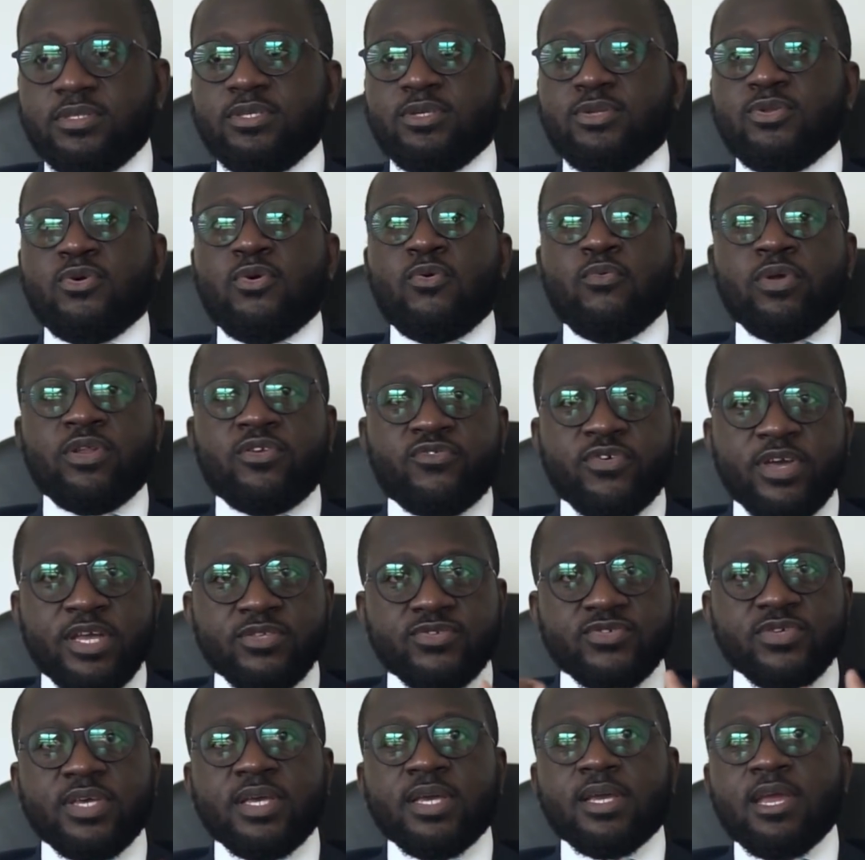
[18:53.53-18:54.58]
We're trying
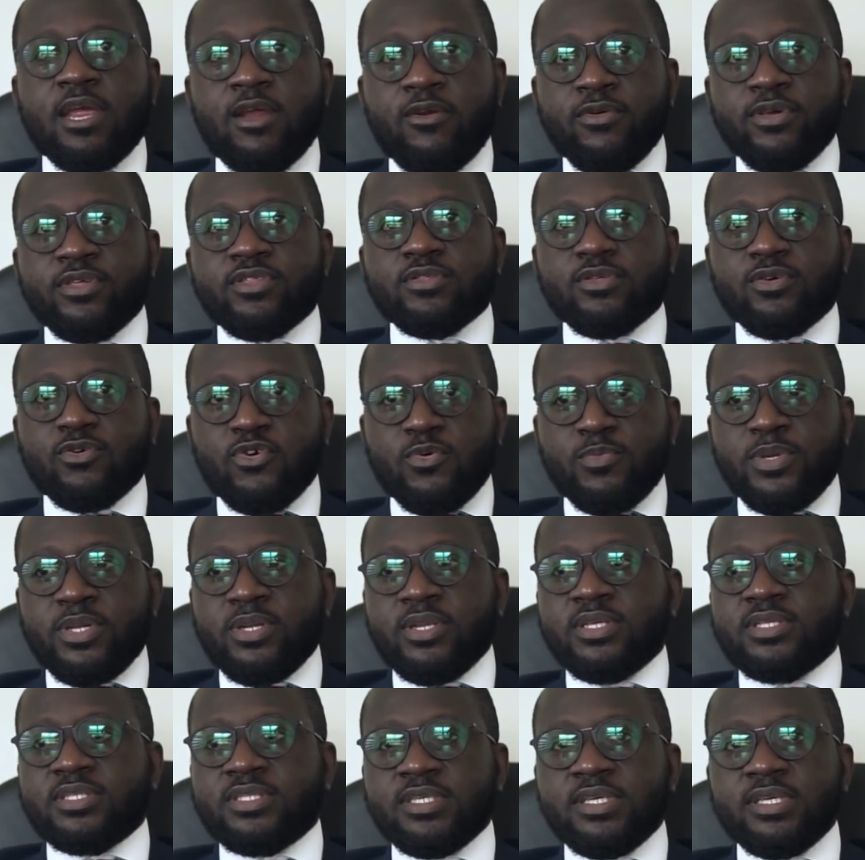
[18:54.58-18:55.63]
to encourage
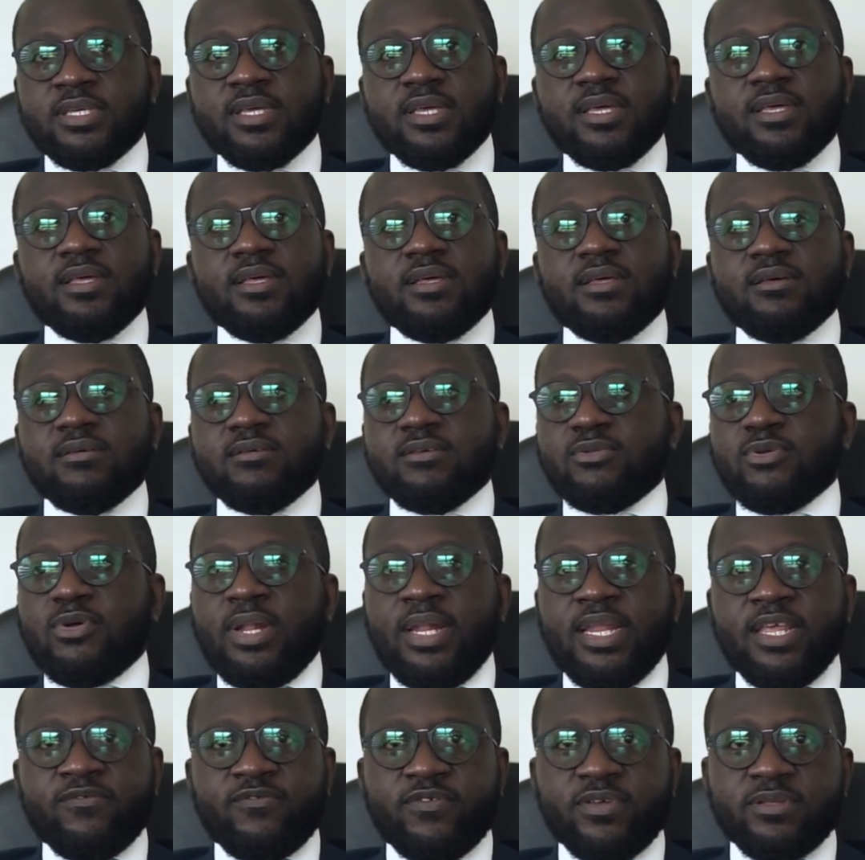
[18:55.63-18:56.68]
community,
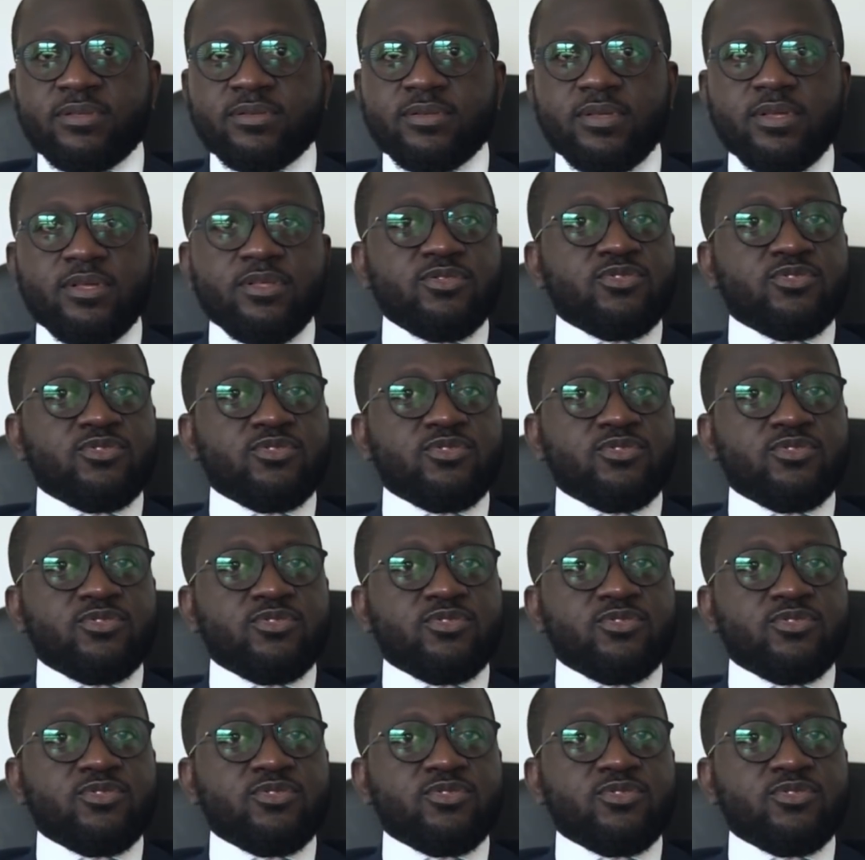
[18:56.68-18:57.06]
living.